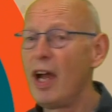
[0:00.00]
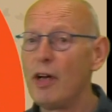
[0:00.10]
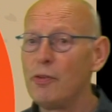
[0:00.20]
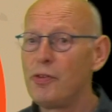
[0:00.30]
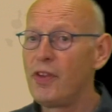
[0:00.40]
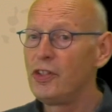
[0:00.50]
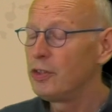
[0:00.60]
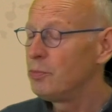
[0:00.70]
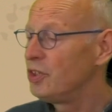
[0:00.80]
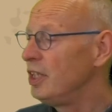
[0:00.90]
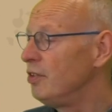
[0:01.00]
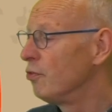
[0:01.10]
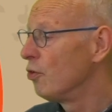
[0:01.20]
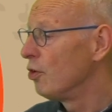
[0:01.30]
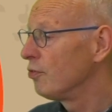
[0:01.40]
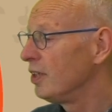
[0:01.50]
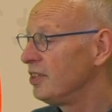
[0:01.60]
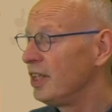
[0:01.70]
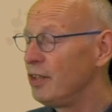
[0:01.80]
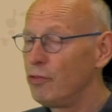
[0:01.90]
how systems evolve,
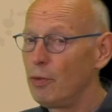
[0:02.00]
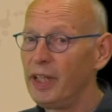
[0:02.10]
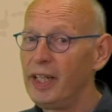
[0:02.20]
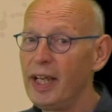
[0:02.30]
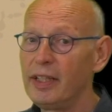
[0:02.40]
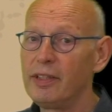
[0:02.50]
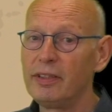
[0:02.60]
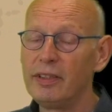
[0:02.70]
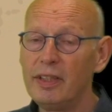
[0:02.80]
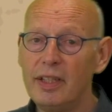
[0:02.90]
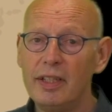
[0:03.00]
let's say from mechanical